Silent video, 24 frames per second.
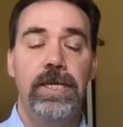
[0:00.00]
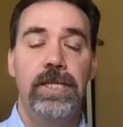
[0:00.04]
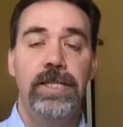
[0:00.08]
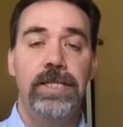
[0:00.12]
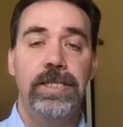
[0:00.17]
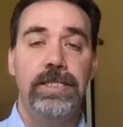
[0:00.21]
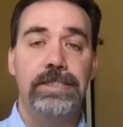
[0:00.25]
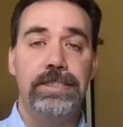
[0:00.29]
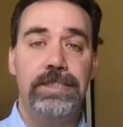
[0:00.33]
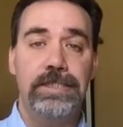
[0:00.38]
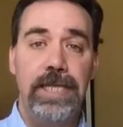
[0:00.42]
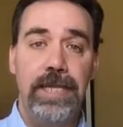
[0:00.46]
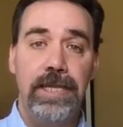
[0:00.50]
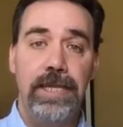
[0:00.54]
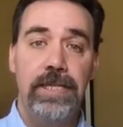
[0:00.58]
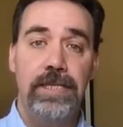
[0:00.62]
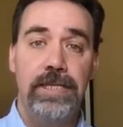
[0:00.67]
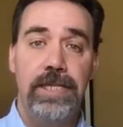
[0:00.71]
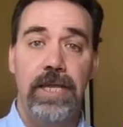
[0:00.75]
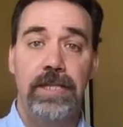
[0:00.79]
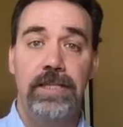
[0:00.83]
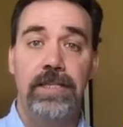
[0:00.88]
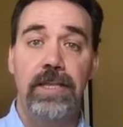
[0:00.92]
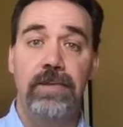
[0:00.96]
The second
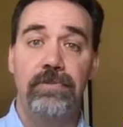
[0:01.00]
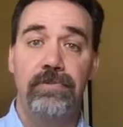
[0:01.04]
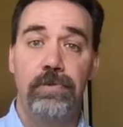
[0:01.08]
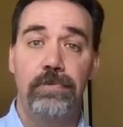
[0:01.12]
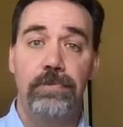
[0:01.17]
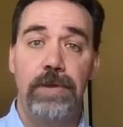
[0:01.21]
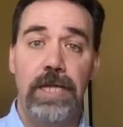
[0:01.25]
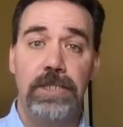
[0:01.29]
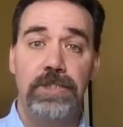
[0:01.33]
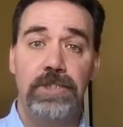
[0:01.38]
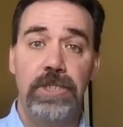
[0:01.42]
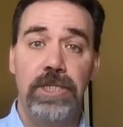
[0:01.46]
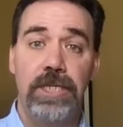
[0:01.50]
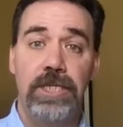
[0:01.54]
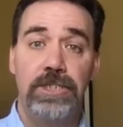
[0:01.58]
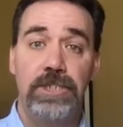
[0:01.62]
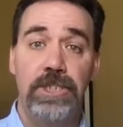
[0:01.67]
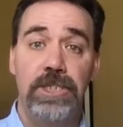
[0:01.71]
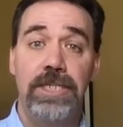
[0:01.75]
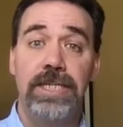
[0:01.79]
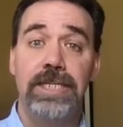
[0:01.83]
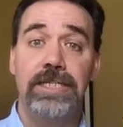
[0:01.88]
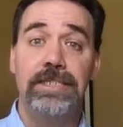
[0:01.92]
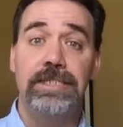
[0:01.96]
technique for
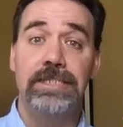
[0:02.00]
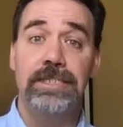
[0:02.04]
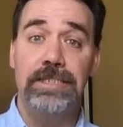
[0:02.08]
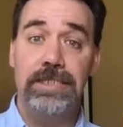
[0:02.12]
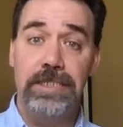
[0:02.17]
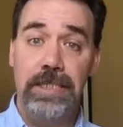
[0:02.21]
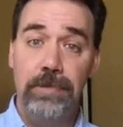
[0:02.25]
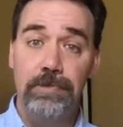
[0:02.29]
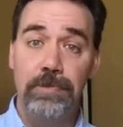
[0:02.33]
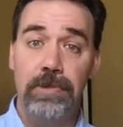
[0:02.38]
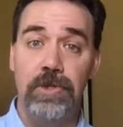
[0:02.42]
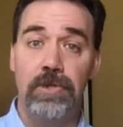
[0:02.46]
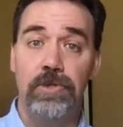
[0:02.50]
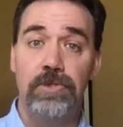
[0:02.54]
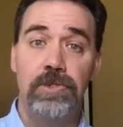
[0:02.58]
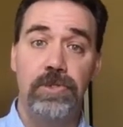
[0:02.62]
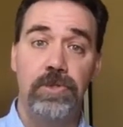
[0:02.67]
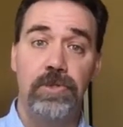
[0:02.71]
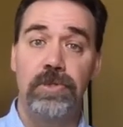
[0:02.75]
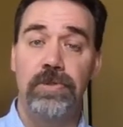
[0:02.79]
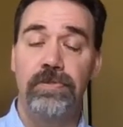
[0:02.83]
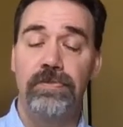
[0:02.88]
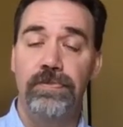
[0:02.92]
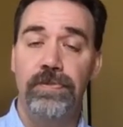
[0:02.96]
modulation is similar
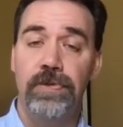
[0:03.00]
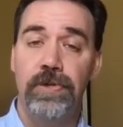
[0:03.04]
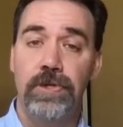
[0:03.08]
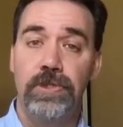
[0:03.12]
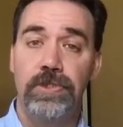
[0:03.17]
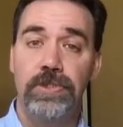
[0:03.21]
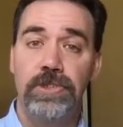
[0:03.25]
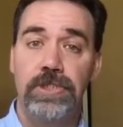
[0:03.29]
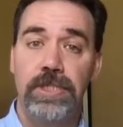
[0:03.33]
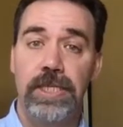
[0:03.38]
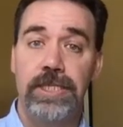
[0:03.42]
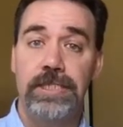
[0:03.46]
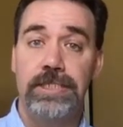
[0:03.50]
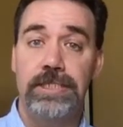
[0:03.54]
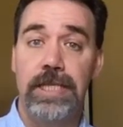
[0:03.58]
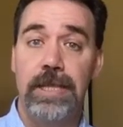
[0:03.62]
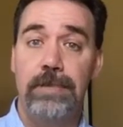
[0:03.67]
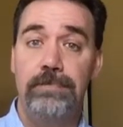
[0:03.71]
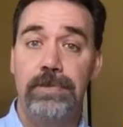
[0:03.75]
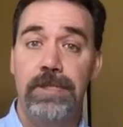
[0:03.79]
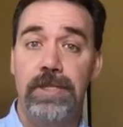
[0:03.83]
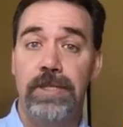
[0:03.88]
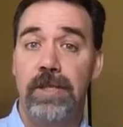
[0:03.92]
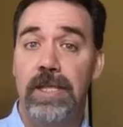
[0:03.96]
to the first,
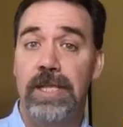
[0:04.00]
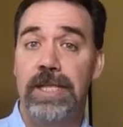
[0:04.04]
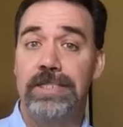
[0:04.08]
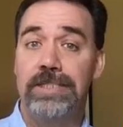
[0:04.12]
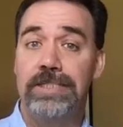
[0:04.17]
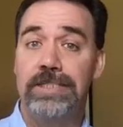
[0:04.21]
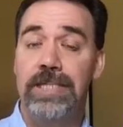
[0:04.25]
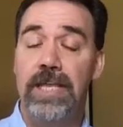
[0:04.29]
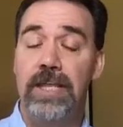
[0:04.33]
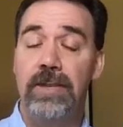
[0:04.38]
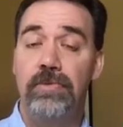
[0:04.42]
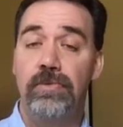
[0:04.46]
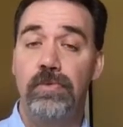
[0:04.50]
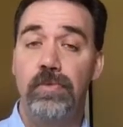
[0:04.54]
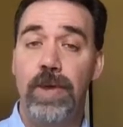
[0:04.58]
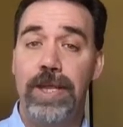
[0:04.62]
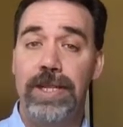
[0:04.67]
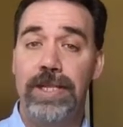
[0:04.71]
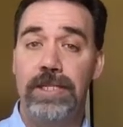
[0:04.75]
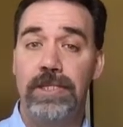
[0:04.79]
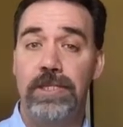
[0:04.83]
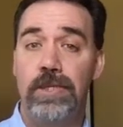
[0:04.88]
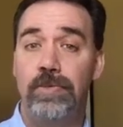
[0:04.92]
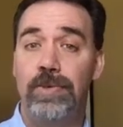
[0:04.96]
except instead of
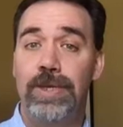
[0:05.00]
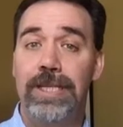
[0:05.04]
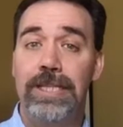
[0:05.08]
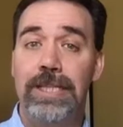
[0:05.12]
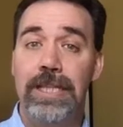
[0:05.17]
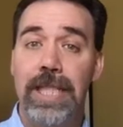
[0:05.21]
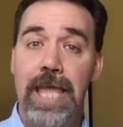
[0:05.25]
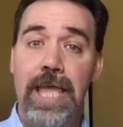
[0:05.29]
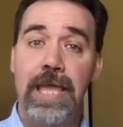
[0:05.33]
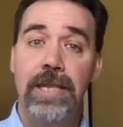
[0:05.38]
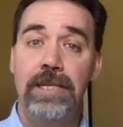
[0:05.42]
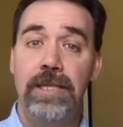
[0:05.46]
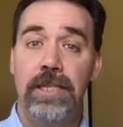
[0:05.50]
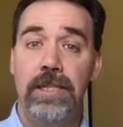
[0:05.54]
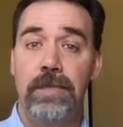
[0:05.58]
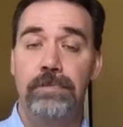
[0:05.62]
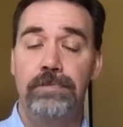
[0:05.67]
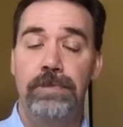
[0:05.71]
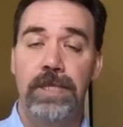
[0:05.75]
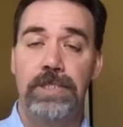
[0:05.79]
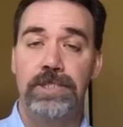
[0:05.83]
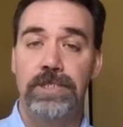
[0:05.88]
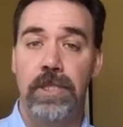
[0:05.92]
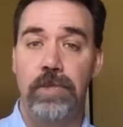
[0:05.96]
waiting till we land on the
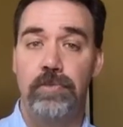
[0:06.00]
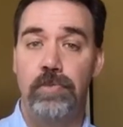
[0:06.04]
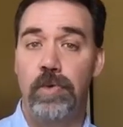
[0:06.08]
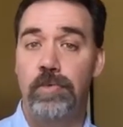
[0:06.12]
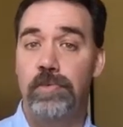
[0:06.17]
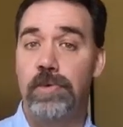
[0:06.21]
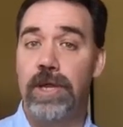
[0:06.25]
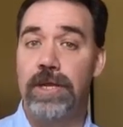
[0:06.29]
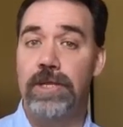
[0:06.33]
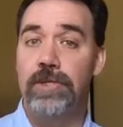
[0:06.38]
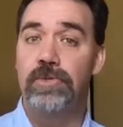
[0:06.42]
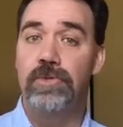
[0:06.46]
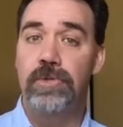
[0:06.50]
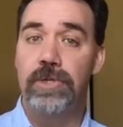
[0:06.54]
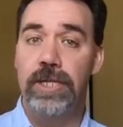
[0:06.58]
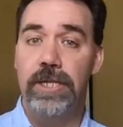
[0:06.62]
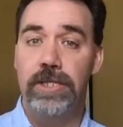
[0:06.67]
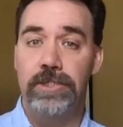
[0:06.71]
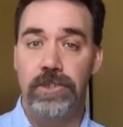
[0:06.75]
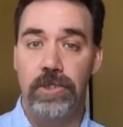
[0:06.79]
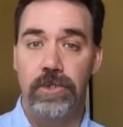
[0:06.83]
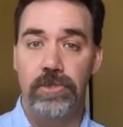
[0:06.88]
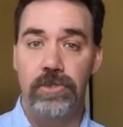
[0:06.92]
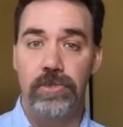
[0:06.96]
pitch that we want to treat
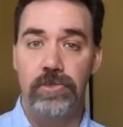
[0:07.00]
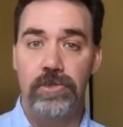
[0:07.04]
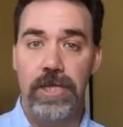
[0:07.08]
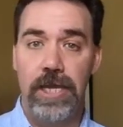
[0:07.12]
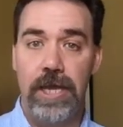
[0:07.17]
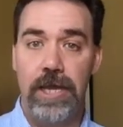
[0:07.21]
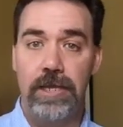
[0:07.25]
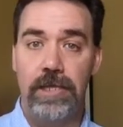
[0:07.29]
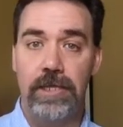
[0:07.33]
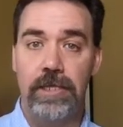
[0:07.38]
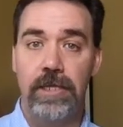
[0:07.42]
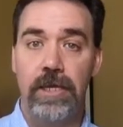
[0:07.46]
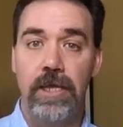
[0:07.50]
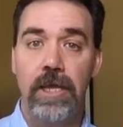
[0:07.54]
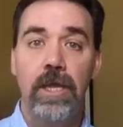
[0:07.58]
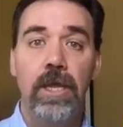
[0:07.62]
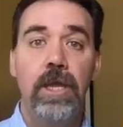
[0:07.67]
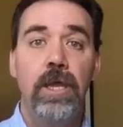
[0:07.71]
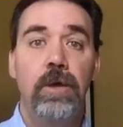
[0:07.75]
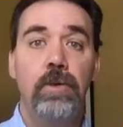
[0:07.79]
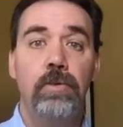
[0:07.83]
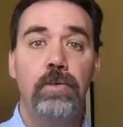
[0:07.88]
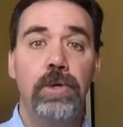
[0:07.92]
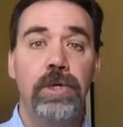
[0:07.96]
as our new tonic,
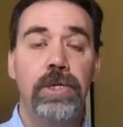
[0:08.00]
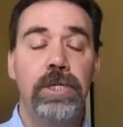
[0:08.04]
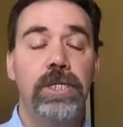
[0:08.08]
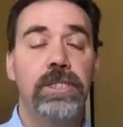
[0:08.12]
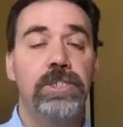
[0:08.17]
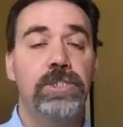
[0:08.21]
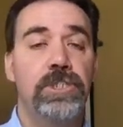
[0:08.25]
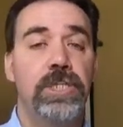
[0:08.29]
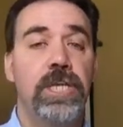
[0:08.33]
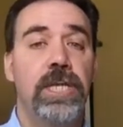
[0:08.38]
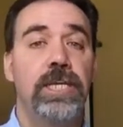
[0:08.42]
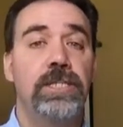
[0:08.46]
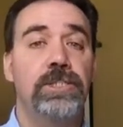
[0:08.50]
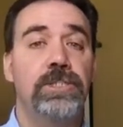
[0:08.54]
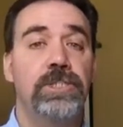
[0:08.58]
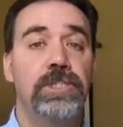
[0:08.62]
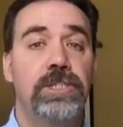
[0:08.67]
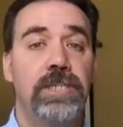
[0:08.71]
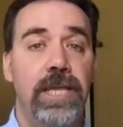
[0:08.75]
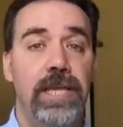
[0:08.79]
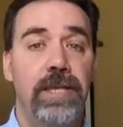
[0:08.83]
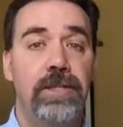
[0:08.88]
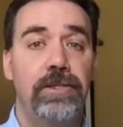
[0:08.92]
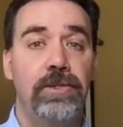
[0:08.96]
we're going to change
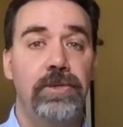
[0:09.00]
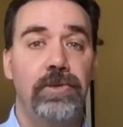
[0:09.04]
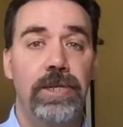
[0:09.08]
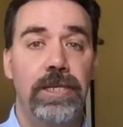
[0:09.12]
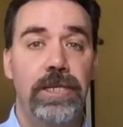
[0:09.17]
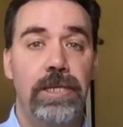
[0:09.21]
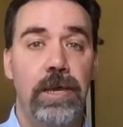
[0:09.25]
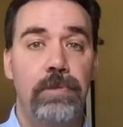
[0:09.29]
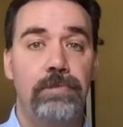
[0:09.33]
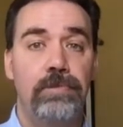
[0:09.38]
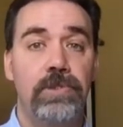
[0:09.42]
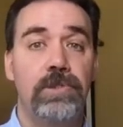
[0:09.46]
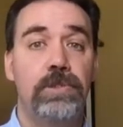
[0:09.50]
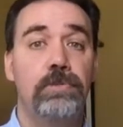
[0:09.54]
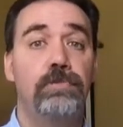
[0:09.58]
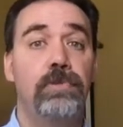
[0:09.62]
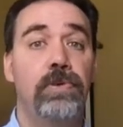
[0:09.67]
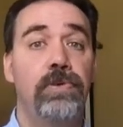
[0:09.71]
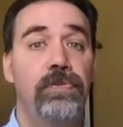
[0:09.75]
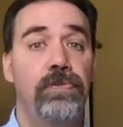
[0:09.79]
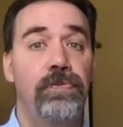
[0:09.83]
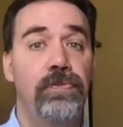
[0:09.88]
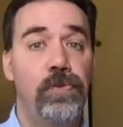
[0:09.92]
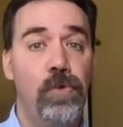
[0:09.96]
scale degree numbers
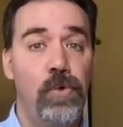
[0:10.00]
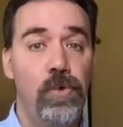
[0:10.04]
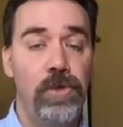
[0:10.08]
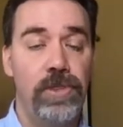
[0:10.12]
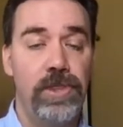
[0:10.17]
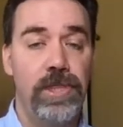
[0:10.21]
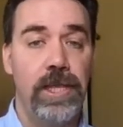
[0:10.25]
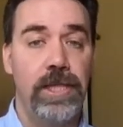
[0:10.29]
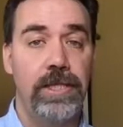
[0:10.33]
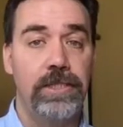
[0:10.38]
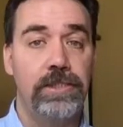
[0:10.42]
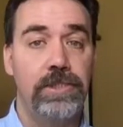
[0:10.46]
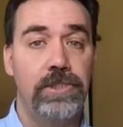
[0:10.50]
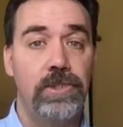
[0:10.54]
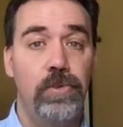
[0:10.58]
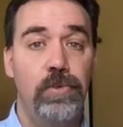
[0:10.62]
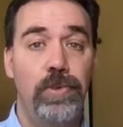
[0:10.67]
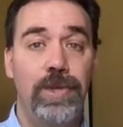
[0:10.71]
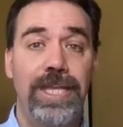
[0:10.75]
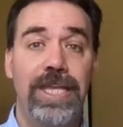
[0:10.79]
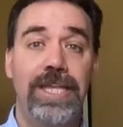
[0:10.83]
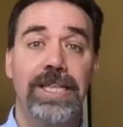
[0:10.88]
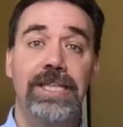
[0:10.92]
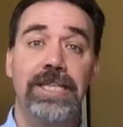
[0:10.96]
before then so
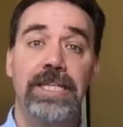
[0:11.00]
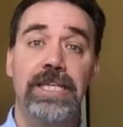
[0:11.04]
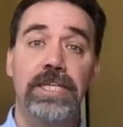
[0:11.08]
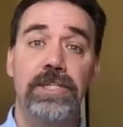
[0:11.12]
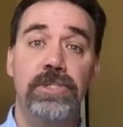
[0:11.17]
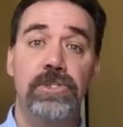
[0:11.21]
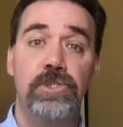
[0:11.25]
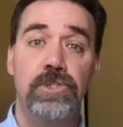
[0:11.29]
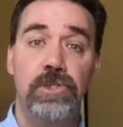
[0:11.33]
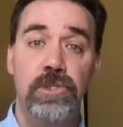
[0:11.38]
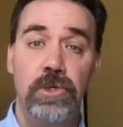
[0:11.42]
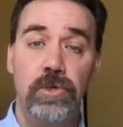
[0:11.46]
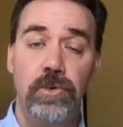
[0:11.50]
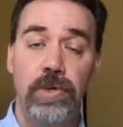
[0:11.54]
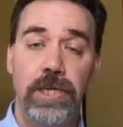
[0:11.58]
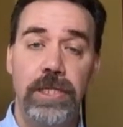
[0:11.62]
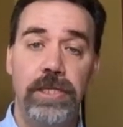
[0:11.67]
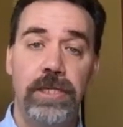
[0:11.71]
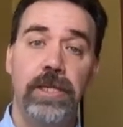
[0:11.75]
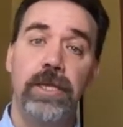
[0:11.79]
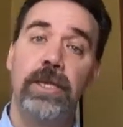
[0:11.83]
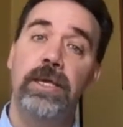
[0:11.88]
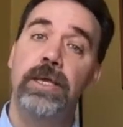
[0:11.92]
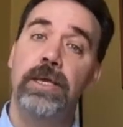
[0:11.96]
we can lead to it,